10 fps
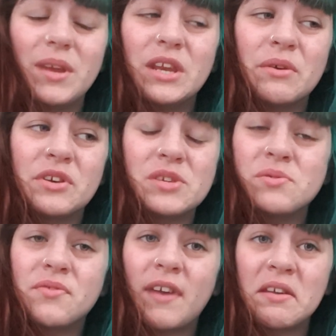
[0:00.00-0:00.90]
knew she
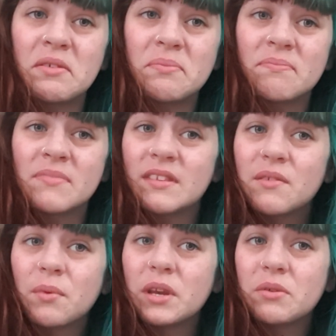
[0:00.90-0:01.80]
would fail.
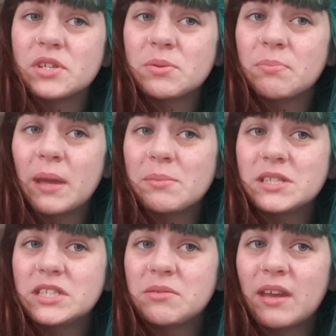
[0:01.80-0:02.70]
We knew she would be able to do